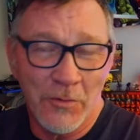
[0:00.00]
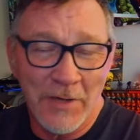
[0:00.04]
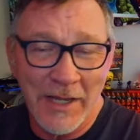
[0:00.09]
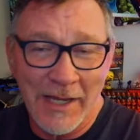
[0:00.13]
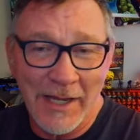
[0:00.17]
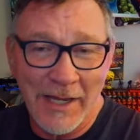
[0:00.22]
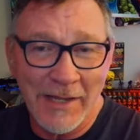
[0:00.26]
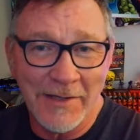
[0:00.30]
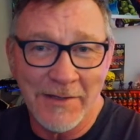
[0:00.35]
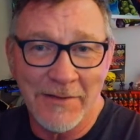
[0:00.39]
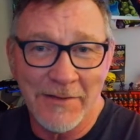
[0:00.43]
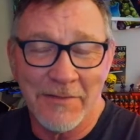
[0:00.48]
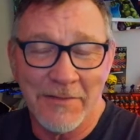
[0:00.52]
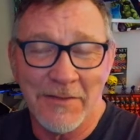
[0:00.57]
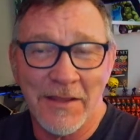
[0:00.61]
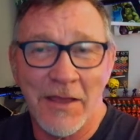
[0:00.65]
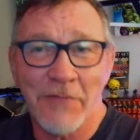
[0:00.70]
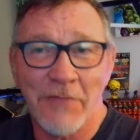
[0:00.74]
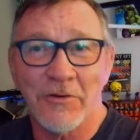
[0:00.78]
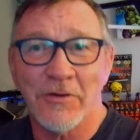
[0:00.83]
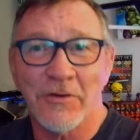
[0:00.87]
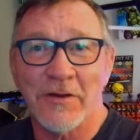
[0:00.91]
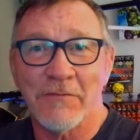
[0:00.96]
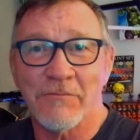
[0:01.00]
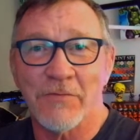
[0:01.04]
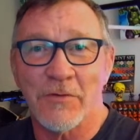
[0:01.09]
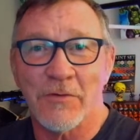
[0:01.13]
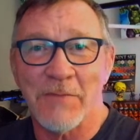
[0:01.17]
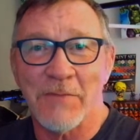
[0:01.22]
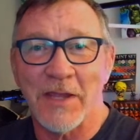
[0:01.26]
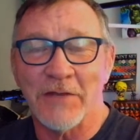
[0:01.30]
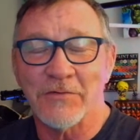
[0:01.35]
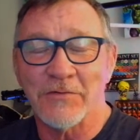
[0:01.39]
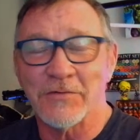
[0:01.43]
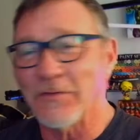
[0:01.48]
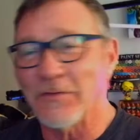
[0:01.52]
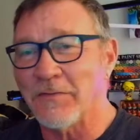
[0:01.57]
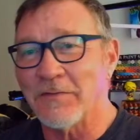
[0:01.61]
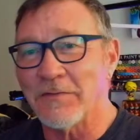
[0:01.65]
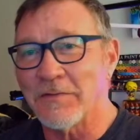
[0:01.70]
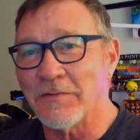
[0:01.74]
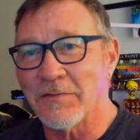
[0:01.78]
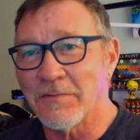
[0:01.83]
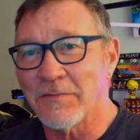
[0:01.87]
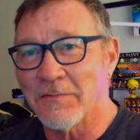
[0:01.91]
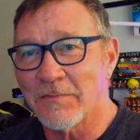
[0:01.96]
any of the other information
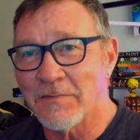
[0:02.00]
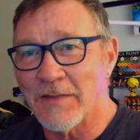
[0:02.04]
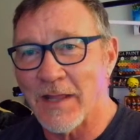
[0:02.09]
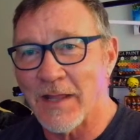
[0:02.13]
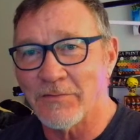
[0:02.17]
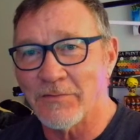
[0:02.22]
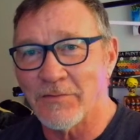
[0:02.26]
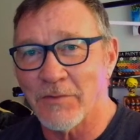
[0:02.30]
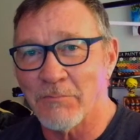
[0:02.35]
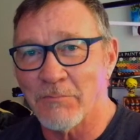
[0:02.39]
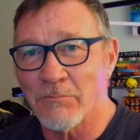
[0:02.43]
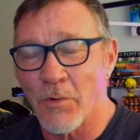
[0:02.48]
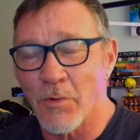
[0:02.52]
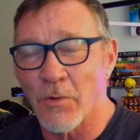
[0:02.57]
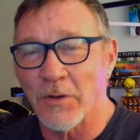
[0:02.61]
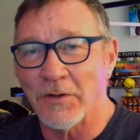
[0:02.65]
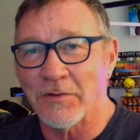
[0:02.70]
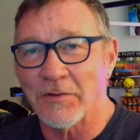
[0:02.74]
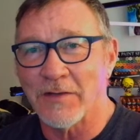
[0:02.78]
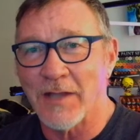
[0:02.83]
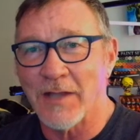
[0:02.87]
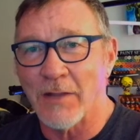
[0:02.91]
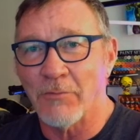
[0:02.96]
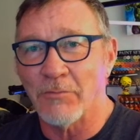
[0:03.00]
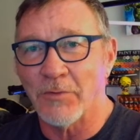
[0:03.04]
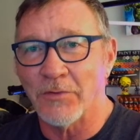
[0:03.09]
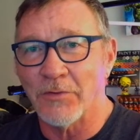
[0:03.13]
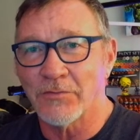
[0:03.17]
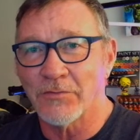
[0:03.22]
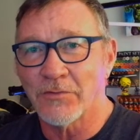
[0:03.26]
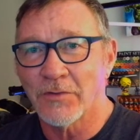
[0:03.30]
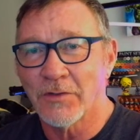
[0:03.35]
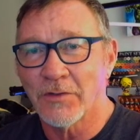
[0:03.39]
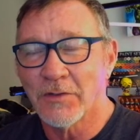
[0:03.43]
that's important. That was,